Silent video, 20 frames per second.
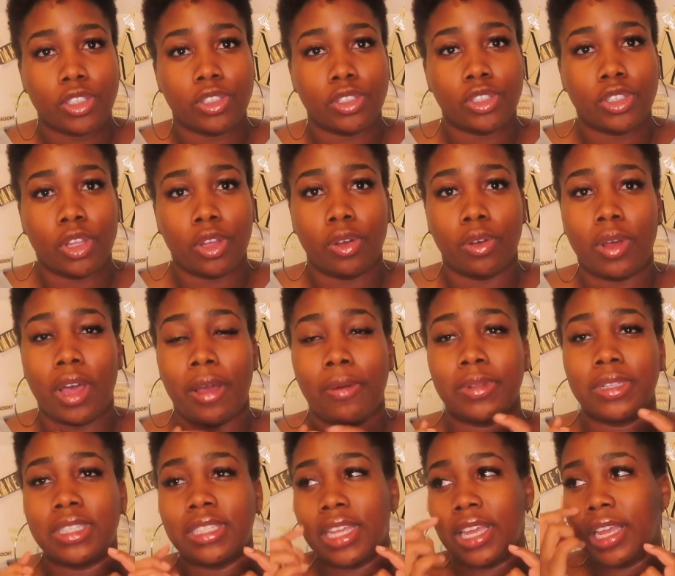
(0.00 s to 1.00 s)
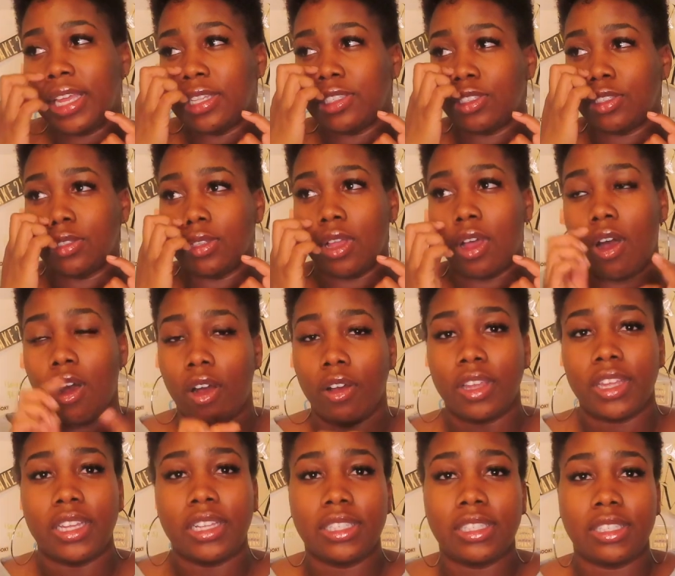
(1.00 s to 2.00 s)
So I would say
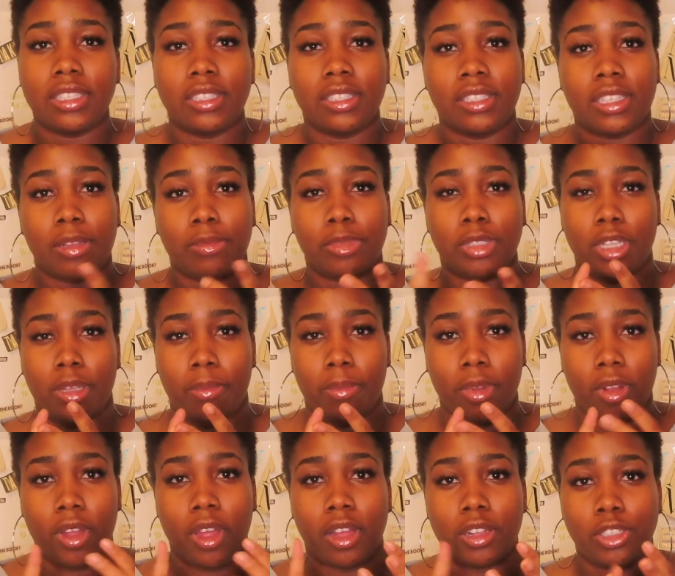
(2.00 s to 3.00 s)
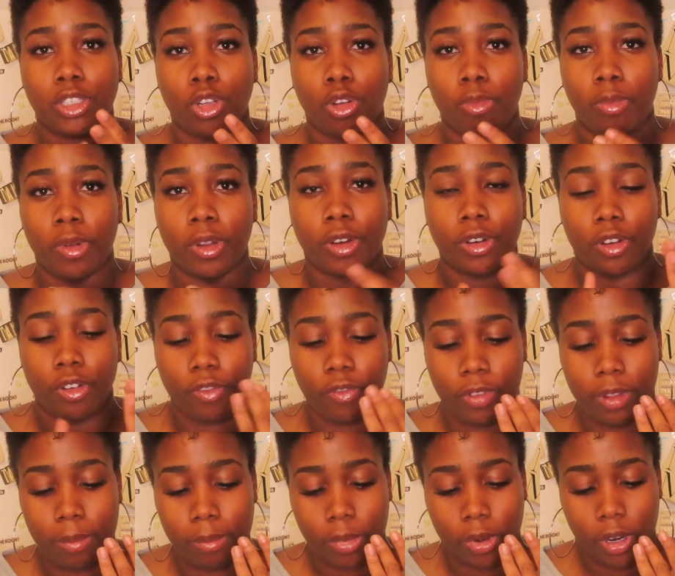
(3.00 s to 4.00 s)
August, September, October,
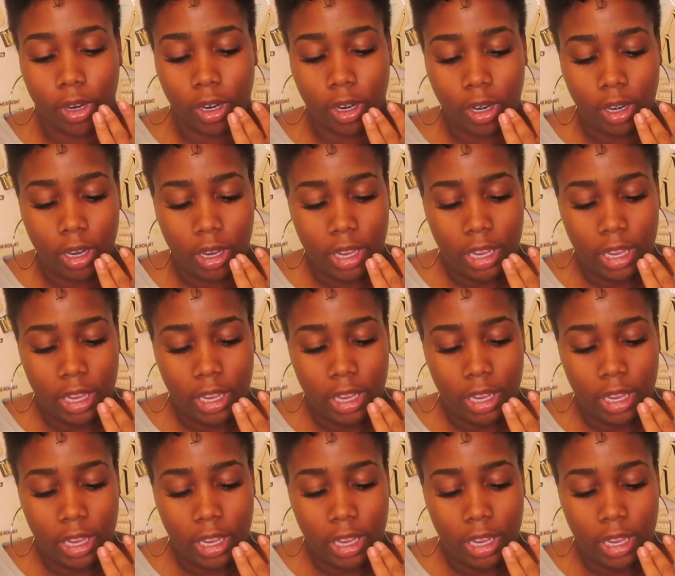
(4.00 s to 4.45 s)
November,